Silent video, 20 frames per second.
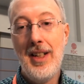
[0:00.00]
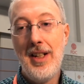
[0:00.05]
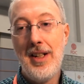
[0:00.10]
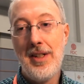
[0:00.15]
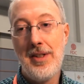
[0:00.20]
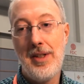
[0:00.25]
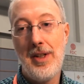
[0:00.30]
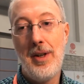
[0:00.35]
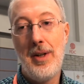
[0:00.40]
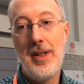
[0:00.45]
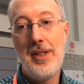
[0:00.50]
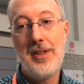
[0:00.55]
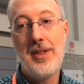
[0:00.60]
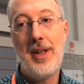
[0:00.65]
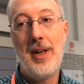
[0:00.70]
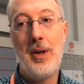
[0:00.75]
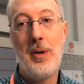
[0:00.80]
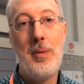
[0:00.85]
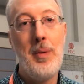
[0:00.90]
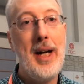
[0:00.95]
so is
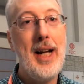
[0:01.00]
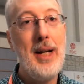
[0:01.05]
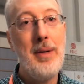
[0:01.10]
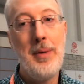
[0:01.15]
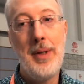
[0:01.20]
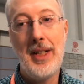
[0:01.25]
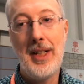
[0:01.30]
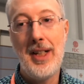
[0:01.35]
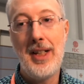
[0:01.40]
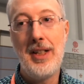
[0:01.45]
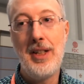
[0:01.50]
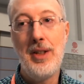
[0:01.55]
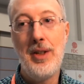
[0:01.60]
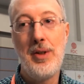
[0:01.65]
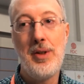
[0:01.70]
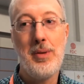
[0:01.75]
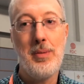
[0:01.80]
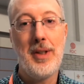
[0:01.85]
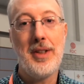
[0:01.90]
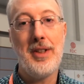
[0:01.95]
there a way we can
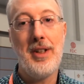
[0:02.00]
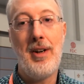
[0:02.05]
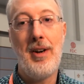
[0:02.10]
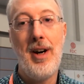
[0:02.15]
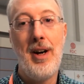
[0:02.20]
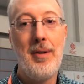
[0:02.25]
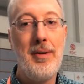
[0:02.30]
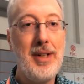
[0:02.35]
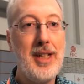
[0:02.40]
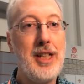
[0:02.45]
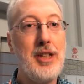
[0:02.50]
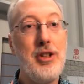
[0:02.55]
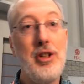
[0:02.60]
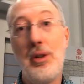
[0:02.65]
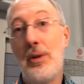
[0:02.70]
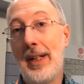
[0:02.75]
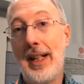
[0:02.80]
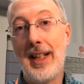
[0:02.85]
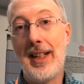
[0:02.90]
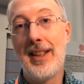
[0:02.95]
use what they're already
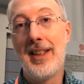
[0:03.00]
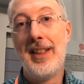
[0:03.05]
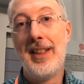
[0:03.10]
doing